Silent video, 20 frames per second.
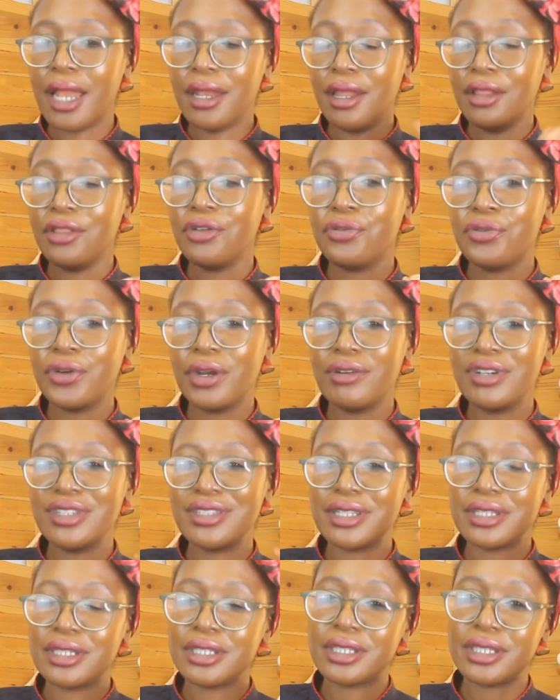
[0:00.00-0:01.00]
Another
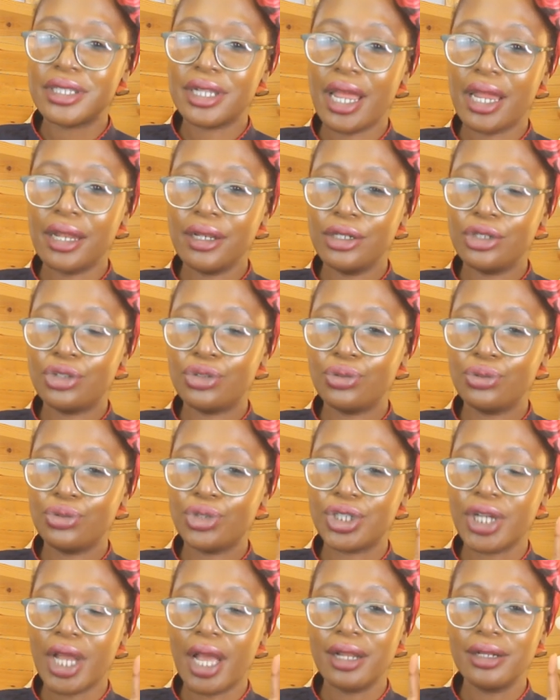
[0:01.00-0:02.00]
fragrance that is slightly too
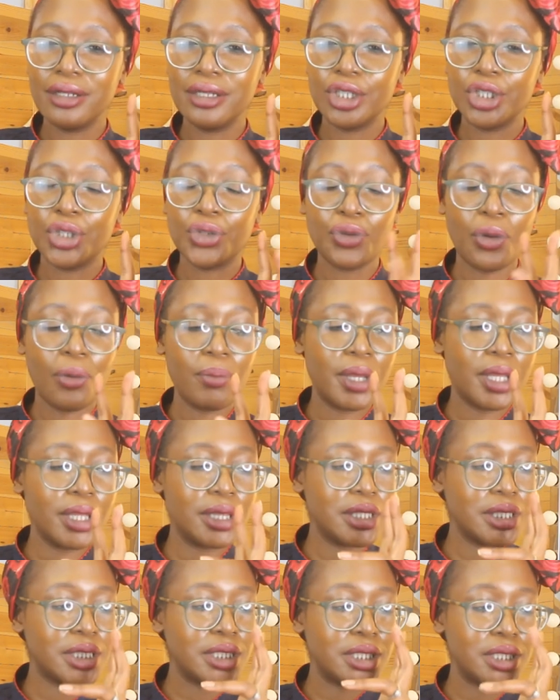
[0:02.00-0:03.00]
childish for me,
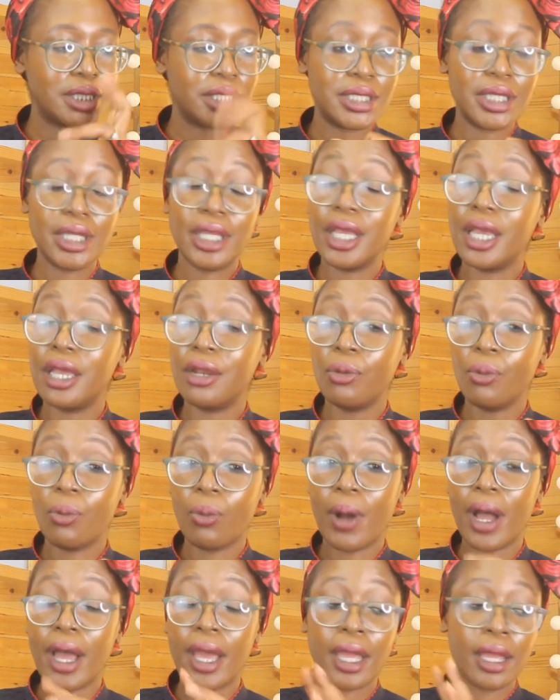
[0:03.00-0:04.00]
this is
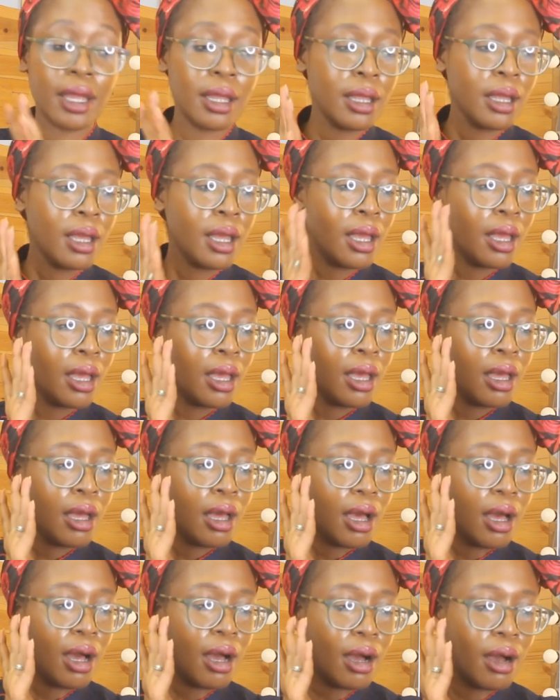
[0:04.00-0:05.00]
DKNY.
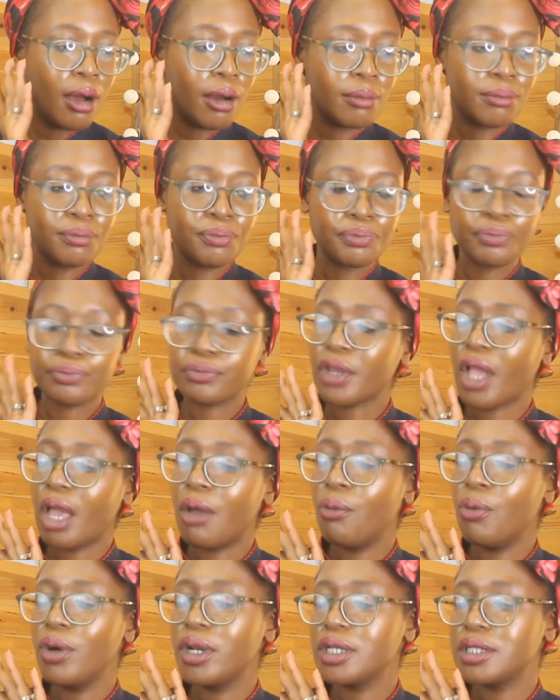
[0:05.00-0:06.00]

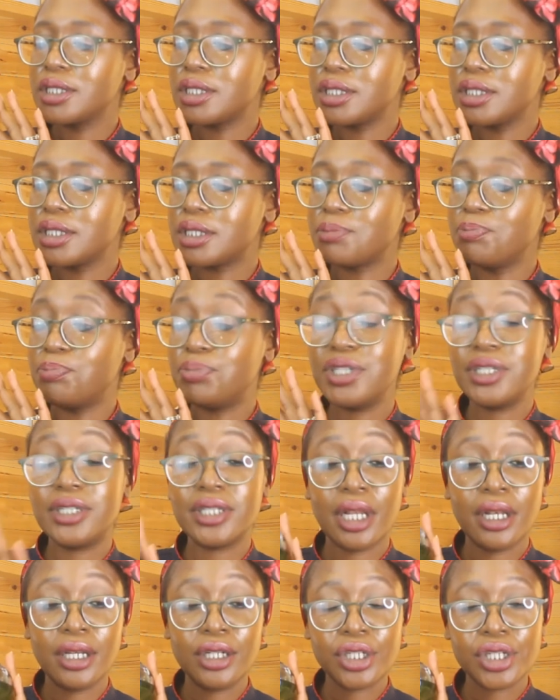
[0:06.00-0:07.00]
What is this? Be
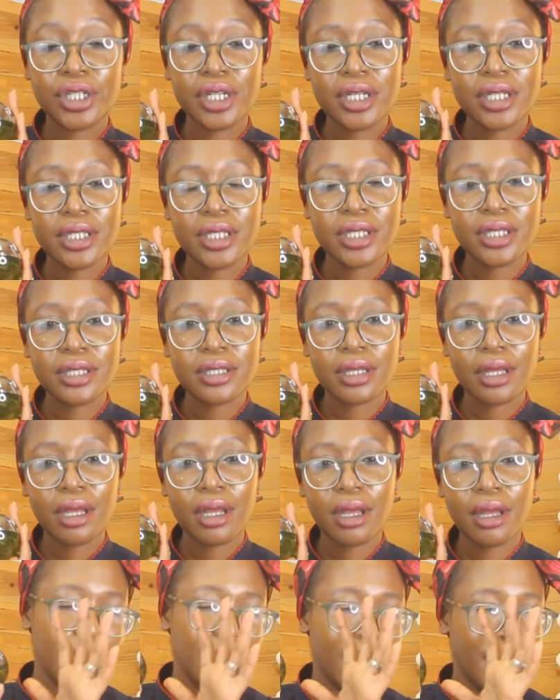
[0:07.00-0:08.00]
Delicious.
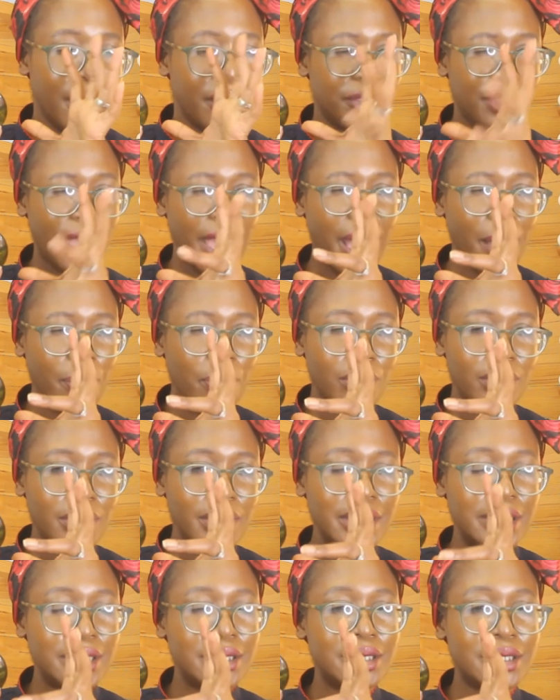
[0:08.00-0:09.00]
The apple
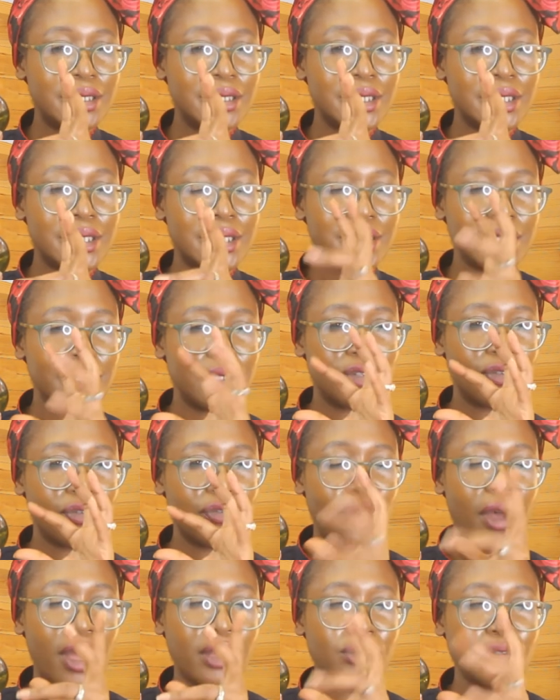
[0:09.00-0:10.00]
in this is
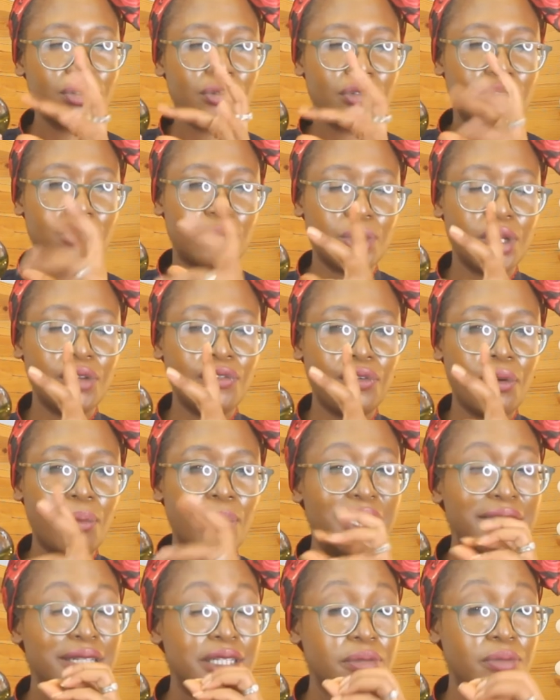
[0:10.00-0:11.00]
far too sweet for
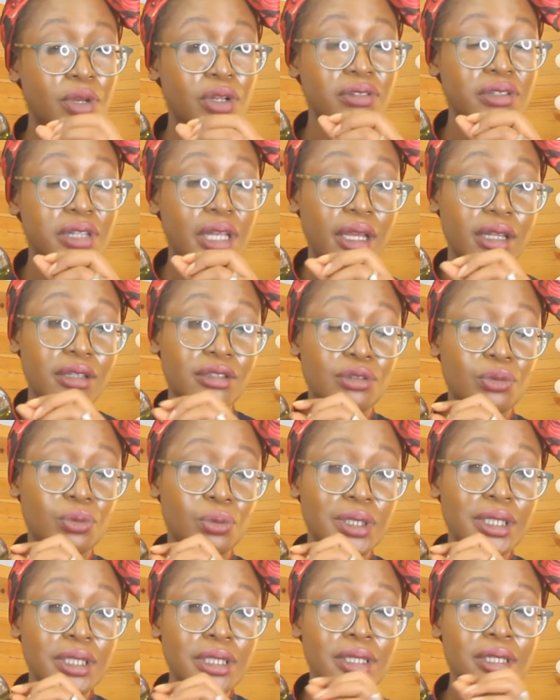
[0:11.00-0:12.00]
me. It smells like a
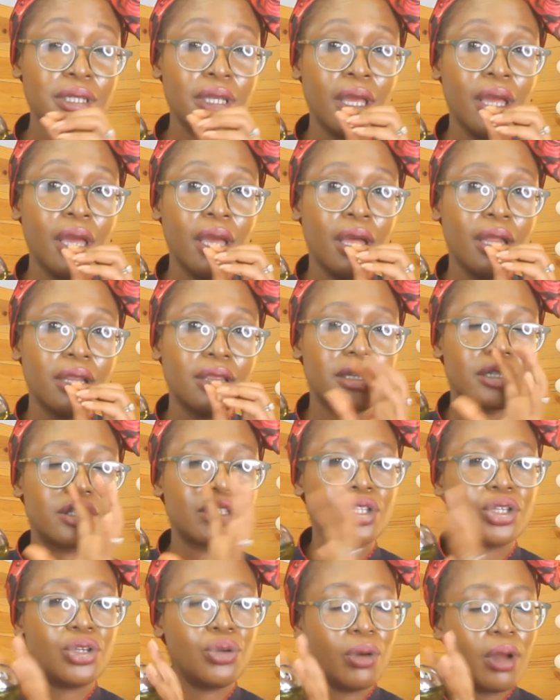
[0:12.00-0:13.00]
sweet.
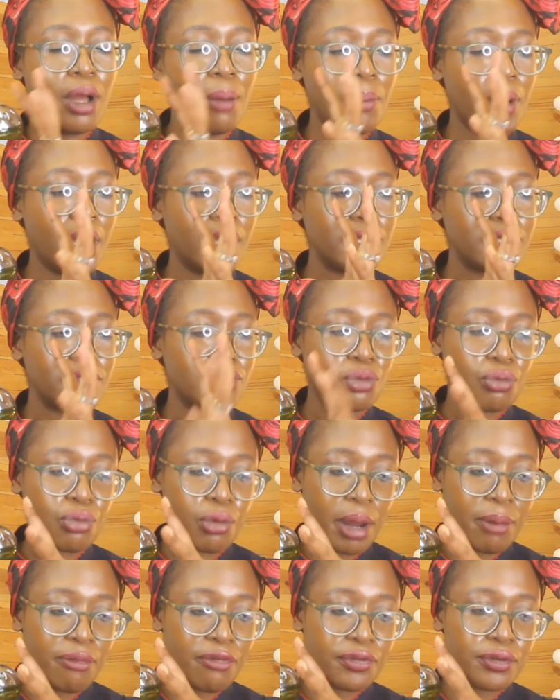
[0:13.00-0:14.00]
This cucumber, this
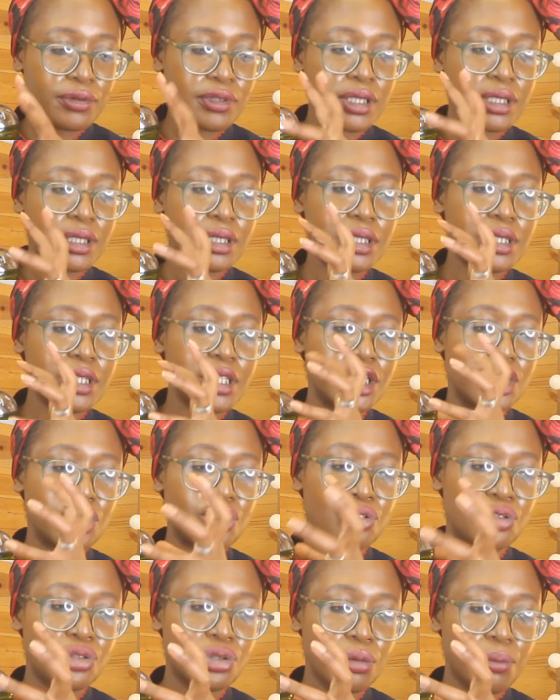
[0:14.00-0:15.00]
grapefruit in this,
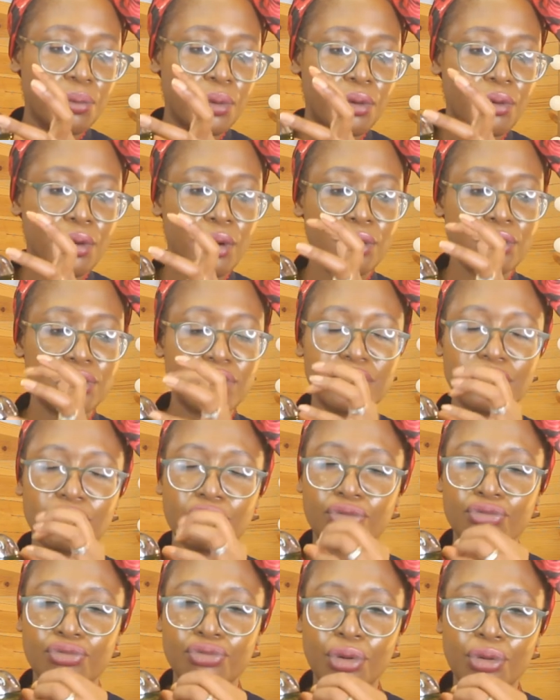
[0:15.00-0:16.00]
this tuberose,
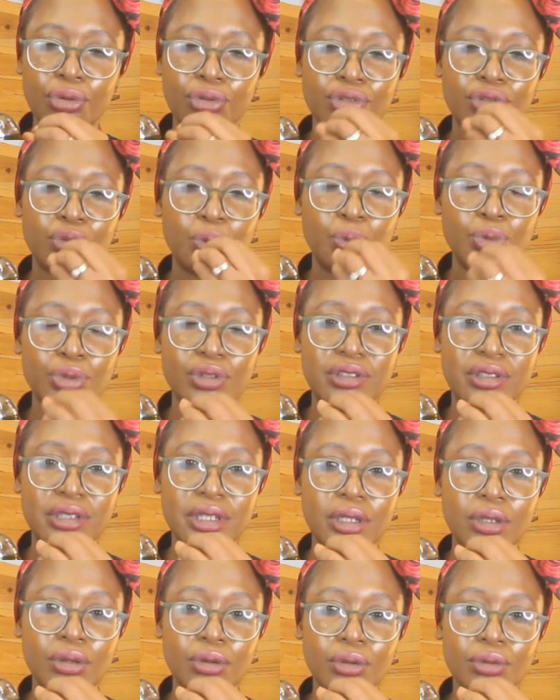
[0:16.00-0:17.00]
this rose,
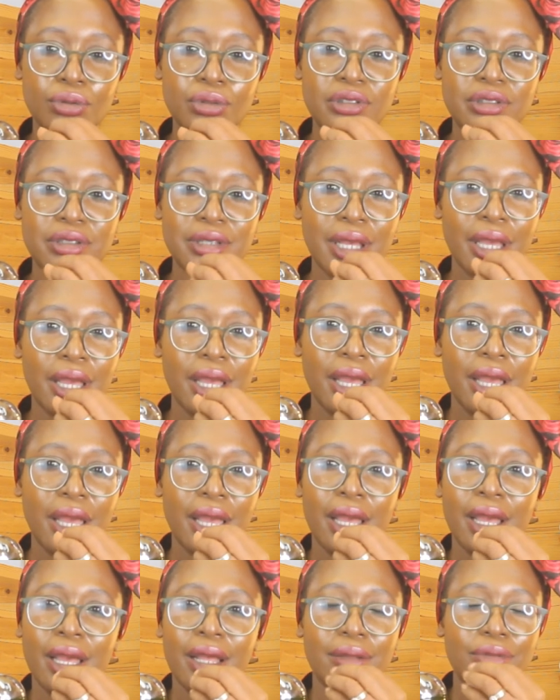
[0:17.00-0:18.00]
woodsy notes.
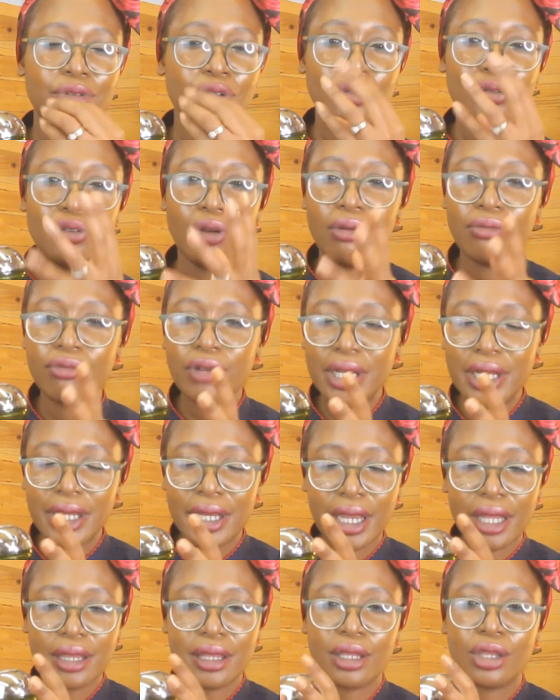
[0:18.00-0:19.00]
You don't really
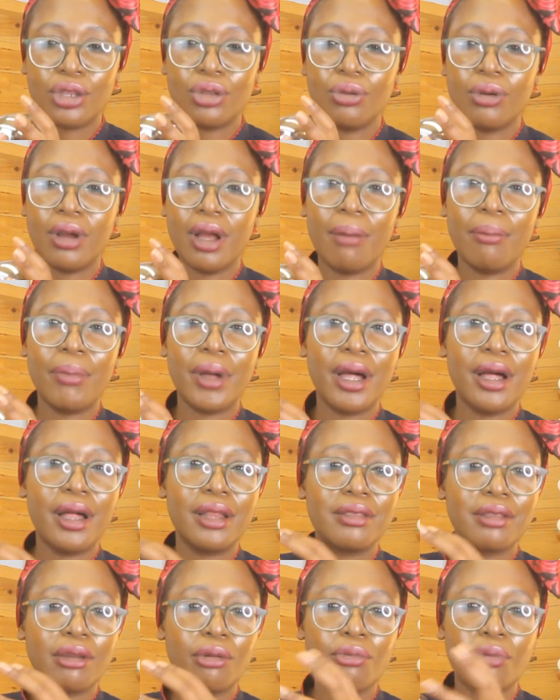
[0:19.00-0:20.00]
get the
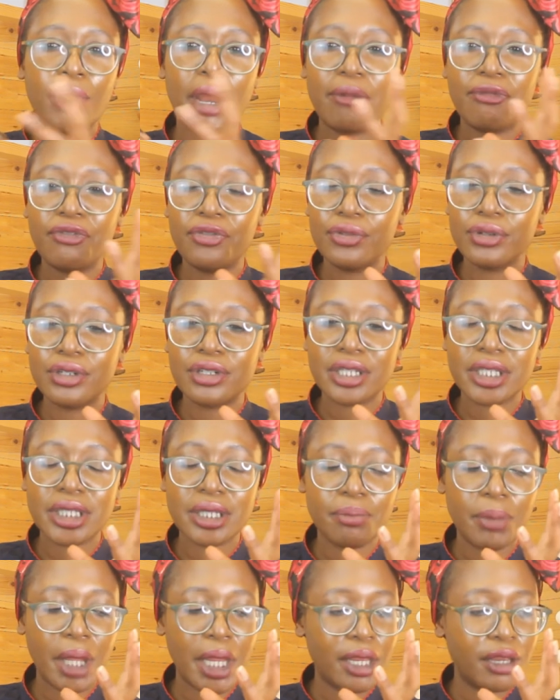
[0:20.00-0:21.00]
cucumber. The grapefruit
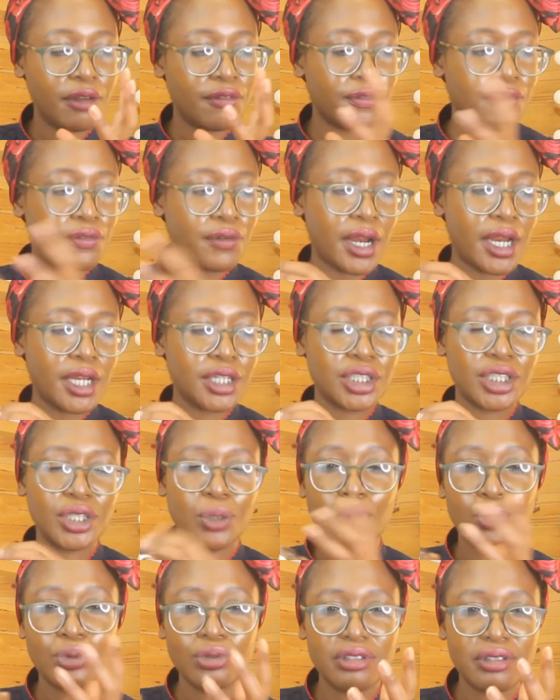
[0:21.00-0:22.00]
doesn't make it fresh. The
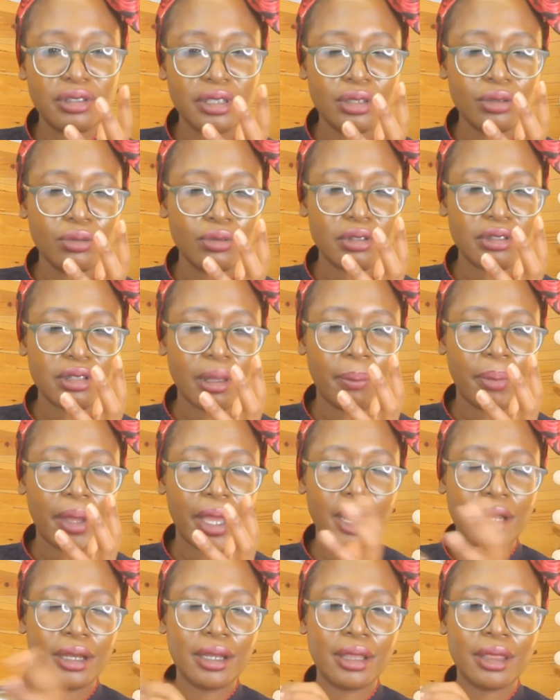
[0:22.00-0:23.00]
woodsy notes are
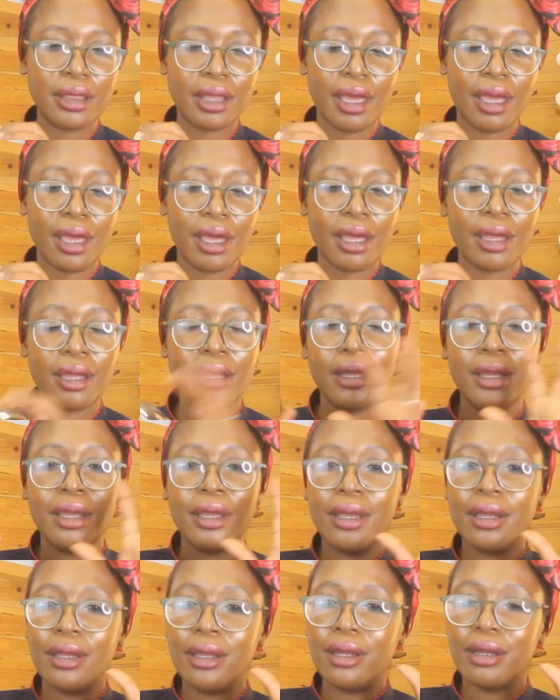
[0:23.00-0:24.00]
barely there.
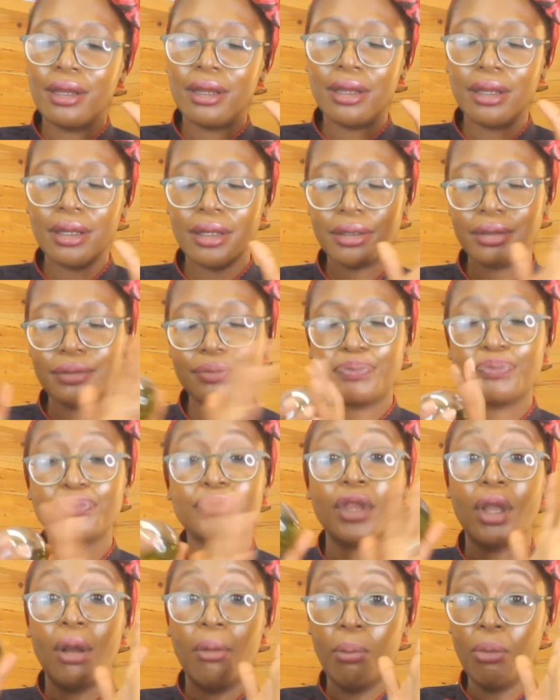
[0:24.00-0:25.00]

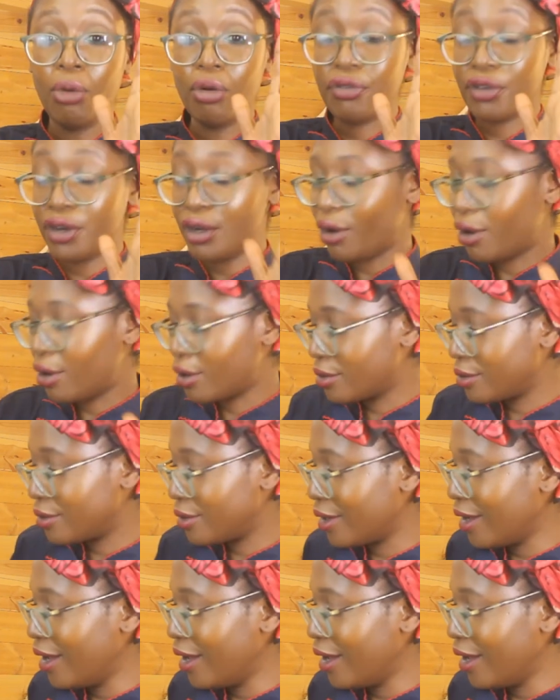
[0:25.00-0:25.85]
Moving on.